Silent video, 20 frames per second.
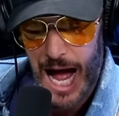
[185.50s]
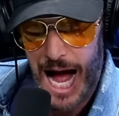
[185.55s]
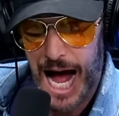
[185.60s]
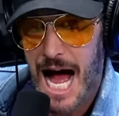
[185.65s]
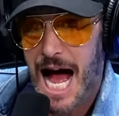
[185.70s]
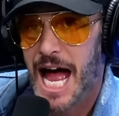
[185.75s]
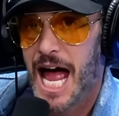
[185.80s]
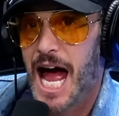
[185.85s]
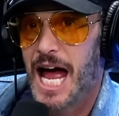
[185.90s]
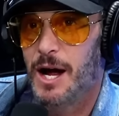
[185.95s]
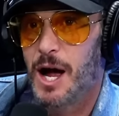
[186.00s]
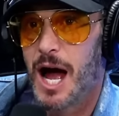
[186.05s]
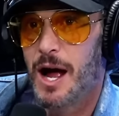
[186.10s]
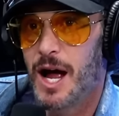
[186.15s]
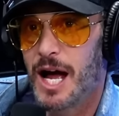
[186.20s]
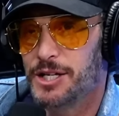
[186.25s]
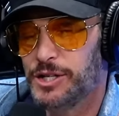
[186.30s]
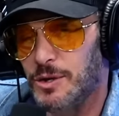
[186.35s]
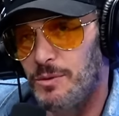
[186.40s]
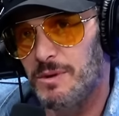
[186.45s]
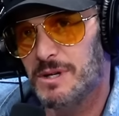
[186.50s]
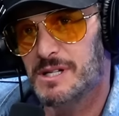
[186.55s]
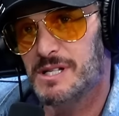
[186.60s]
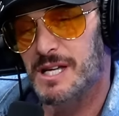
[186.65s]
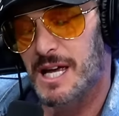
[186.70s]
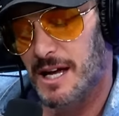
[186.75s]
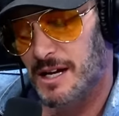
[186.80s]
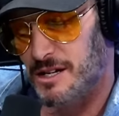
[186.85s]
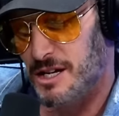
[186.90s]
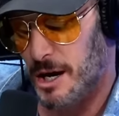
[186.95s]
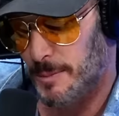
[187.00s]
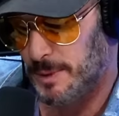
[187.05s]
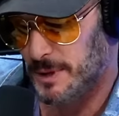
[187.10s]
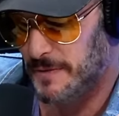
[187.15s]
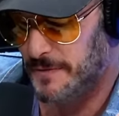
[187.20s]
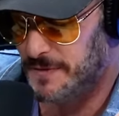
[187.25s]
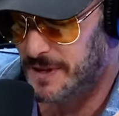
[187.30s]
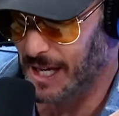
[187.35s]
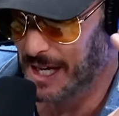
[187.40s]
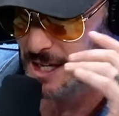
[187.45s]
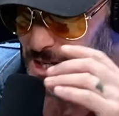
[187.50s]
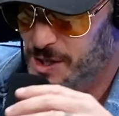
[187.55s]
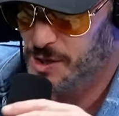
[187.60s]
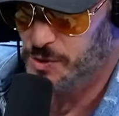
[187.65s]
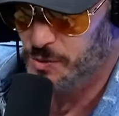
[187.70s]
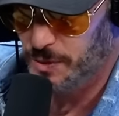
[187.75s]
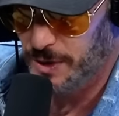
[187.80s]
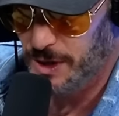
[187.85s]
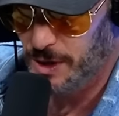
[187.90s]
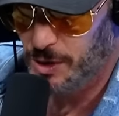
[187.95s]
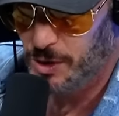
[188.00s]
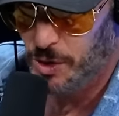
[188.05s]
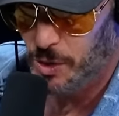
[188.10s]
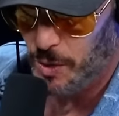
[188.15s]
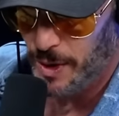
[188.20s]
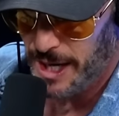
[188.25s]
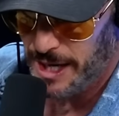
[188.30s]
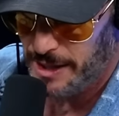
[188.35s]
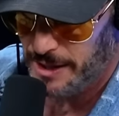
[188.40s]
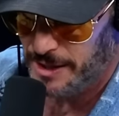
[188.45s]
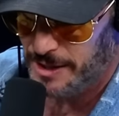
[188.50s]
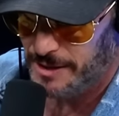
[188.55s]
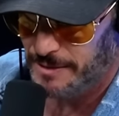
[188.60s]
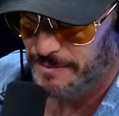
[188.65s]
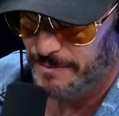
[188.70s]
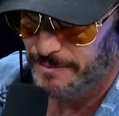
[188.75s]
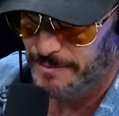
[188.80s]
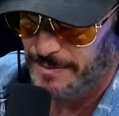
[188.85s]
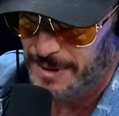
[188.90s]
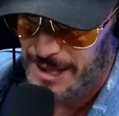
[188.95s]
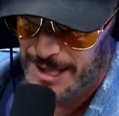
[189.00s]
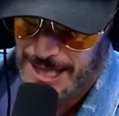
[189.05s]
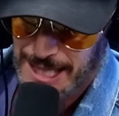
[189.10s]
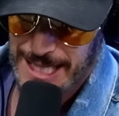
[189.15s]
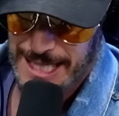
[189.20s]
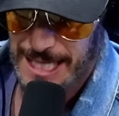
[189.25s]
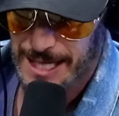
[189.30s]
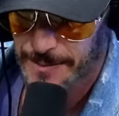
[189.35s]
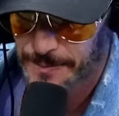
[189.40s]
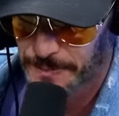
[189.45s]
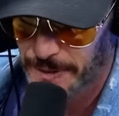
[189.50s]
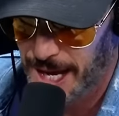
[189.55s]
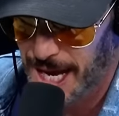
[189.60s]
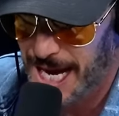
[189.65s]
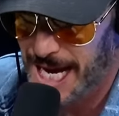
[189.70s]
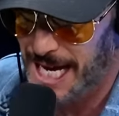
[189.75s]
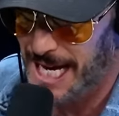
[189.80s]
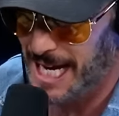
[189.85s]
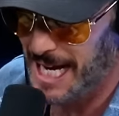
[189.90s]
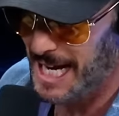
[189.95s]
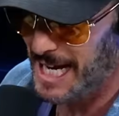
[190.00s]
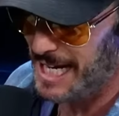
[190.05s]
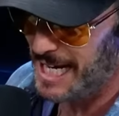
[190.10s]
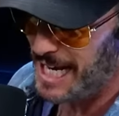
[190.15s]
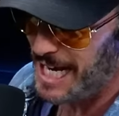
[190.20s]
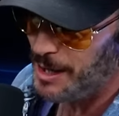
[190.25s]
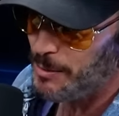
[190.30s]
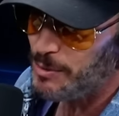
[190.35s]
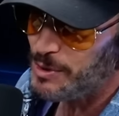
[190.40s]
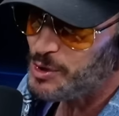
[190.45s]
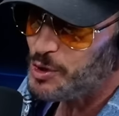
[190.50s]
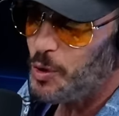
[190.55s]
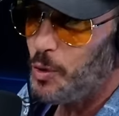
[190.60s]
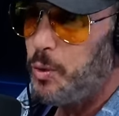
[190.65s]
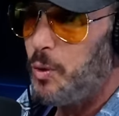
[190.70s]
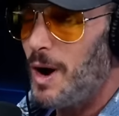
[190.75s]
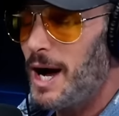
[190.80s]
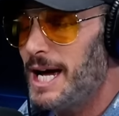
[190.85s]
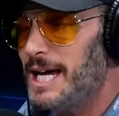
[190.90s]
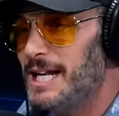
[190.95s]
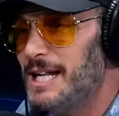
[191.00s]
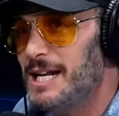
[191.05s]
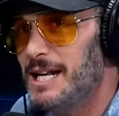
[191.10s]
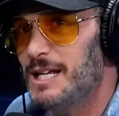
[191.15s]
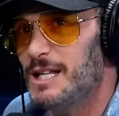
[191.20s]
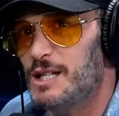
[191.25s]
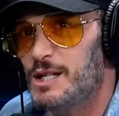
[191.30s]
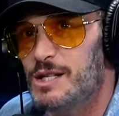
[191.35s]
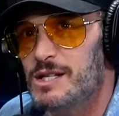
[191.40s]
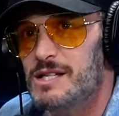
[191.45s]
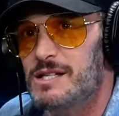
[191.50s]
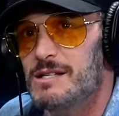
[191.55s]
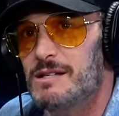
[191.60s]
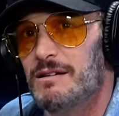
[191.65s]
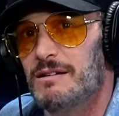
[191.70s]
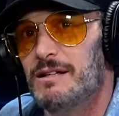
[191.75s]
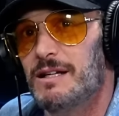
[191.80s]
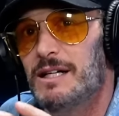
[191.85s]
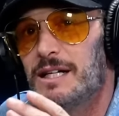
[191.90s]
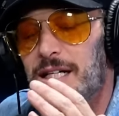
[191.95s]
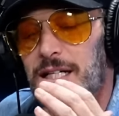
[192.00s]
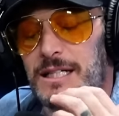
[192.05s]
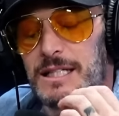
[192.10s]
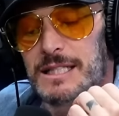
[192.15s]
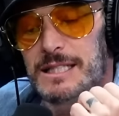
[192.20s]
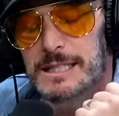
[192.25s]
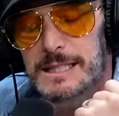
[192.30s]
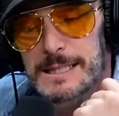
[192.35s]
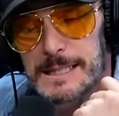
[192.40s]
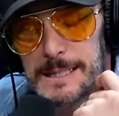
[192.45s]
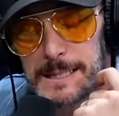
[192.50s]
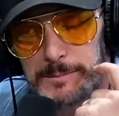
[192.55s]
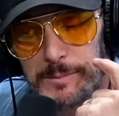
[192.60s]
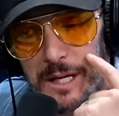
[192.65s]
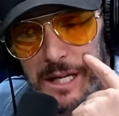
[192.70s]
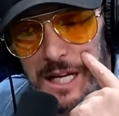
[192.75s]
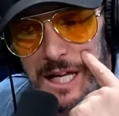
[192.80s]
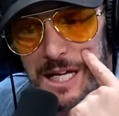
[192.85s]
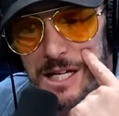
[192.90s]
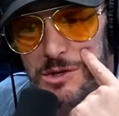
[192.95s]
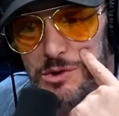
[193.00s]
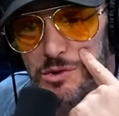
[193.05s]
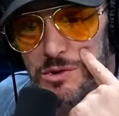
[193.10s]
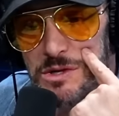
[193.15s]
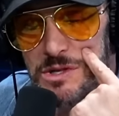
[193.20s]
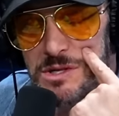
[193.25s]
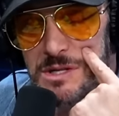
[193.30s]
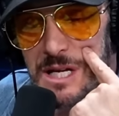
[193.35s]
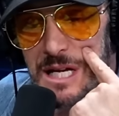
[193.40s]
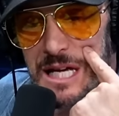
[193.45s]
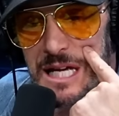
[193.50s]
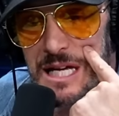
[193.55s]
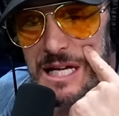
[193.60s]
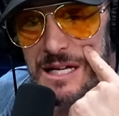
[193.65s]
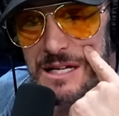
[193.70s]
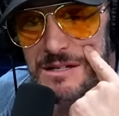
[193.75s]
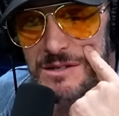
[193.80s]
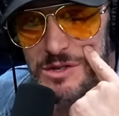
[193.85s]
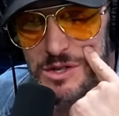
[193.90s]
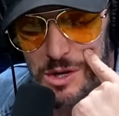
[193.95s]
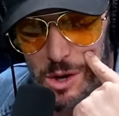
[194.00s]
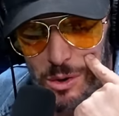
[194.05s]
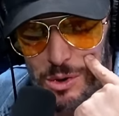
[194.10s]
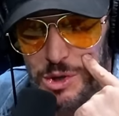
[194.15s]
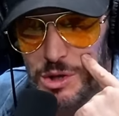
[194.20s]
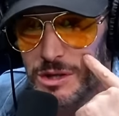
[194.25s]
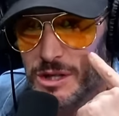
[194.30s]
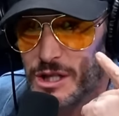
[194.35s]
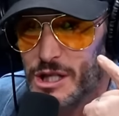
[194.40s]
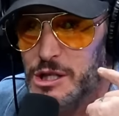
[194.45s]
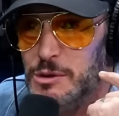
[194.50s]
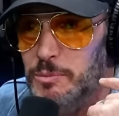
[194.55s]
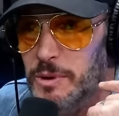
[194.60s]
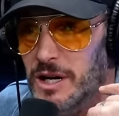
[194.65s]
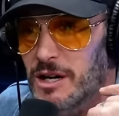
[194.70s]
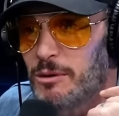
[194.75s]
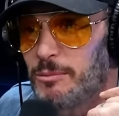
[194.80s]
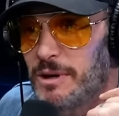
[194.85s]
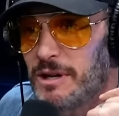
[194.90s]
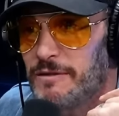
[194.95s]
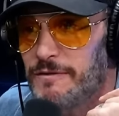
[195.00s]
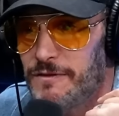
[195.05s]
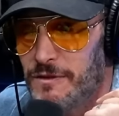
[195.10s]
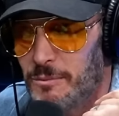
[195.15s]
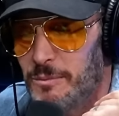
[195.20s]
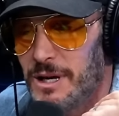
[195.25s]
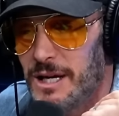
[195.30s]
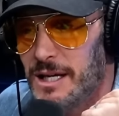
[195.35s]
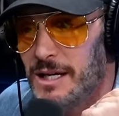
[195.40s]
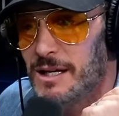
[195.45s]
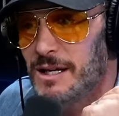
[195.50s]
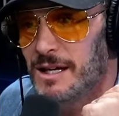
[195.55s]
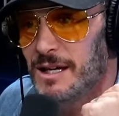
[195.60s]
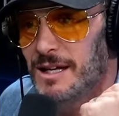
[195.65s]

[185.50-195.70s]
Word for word: I I, I do want to say a couple of things real quick. Um, and it was quite an ex, uh, um, an interesting social experiment for me